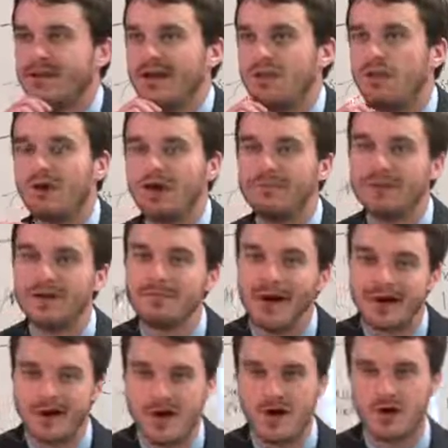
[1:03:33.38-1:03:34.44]
and what I mean
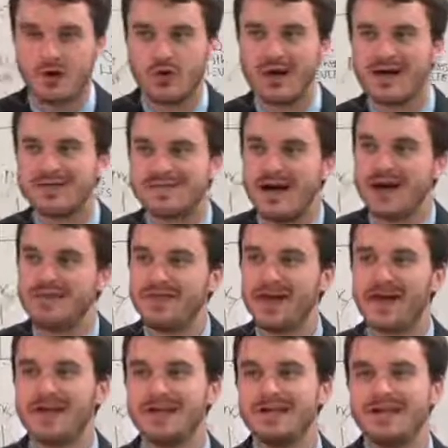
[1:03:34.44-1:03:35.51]
by concrete is not
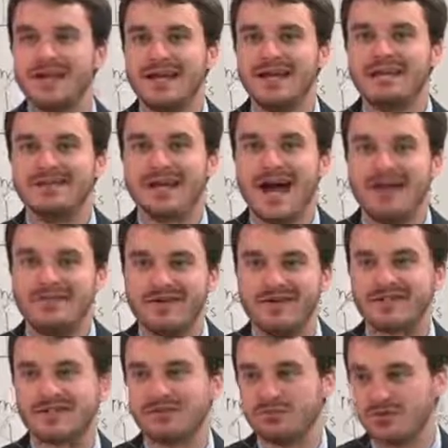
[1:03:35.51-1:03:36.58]
that in its
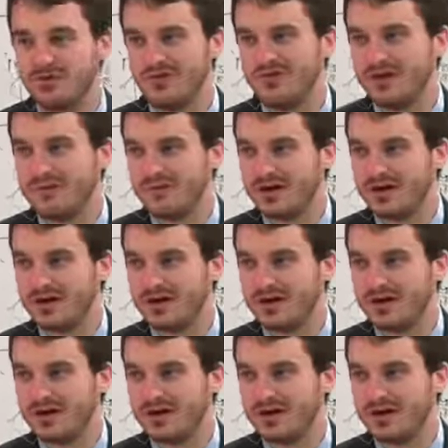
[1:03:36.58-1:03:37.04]
evidence to prove it,